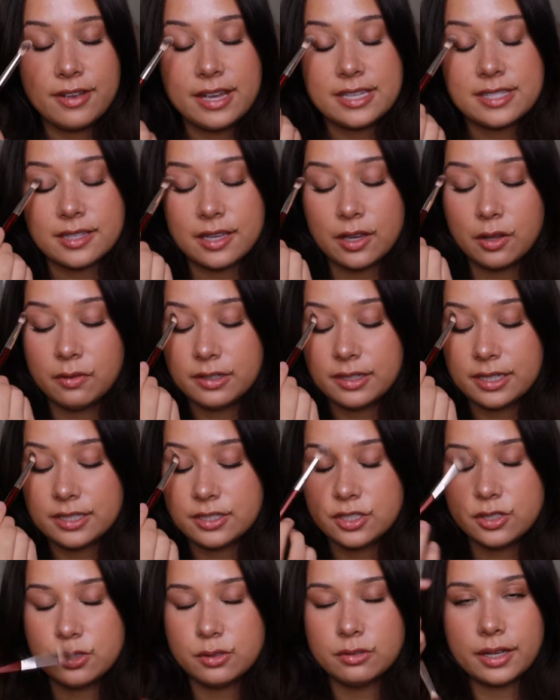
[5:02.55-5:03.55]
face. So I only like
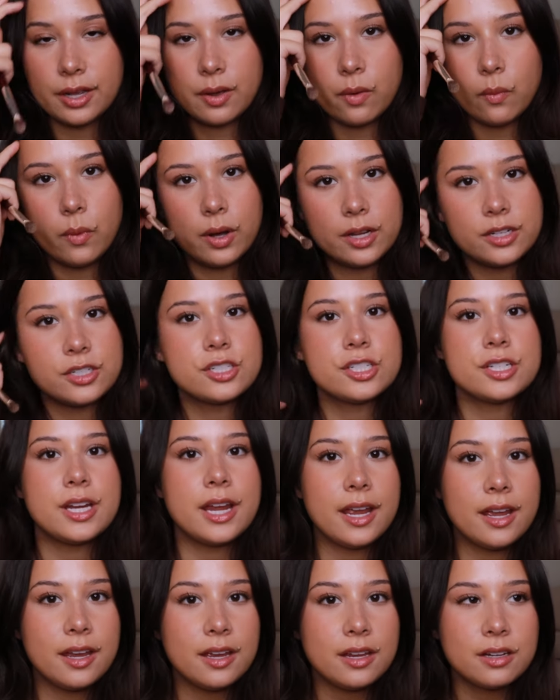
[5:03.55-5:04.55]
to do like one
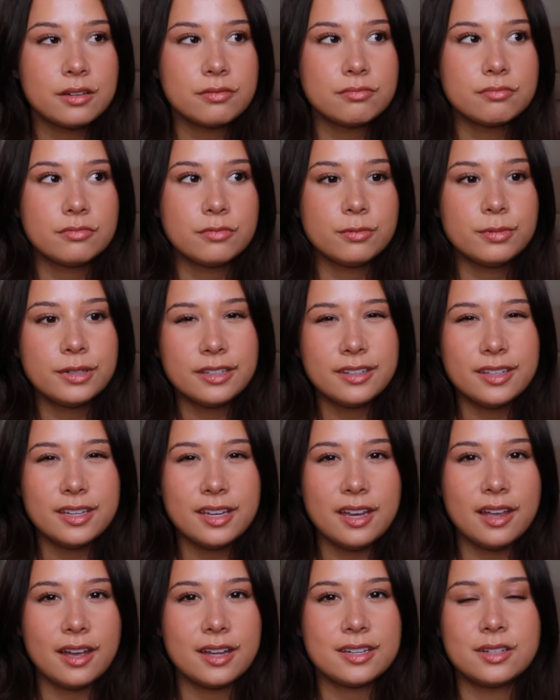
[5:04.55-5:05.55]
shade
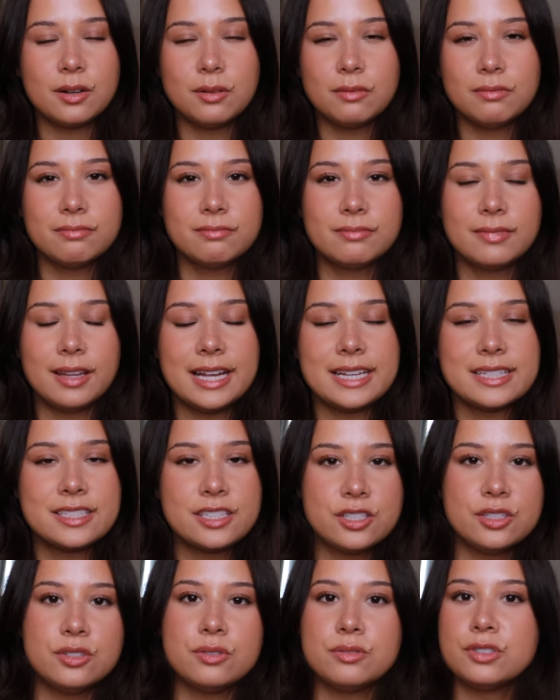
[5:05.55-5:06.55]
really. I don't like
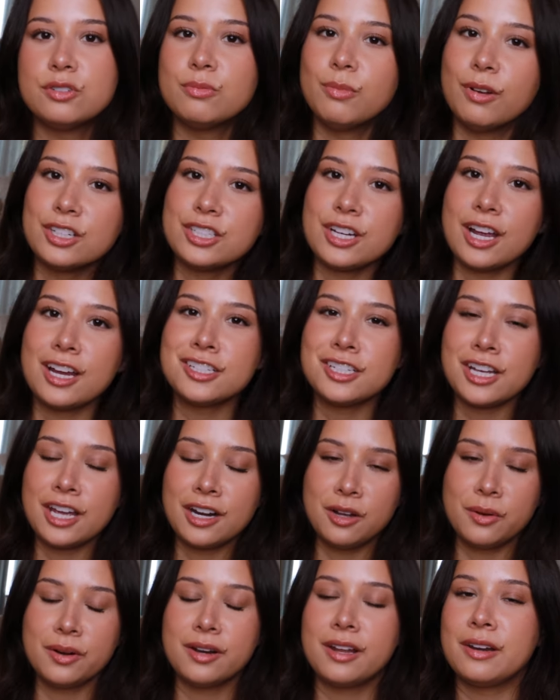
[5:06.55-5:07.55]
to do too much
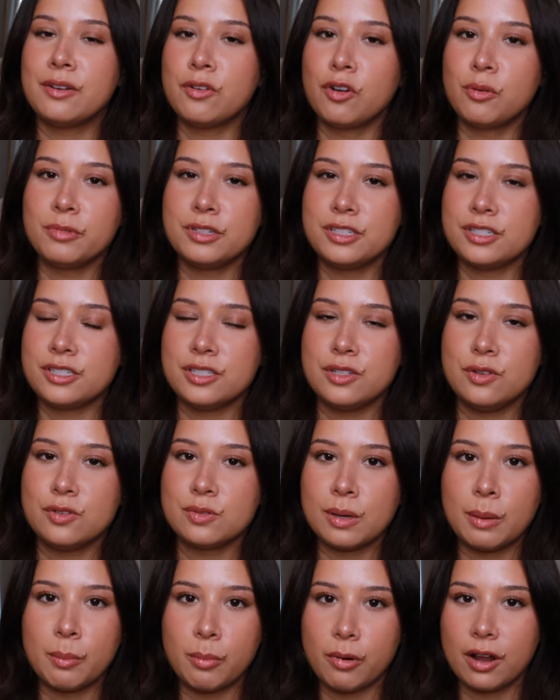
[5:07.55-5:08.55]
eyeshadow and I normally just
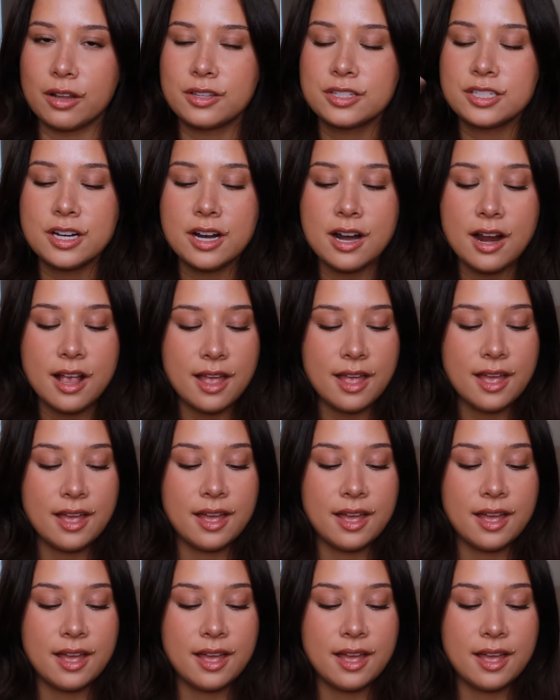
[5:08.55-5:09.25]
use my bronzer.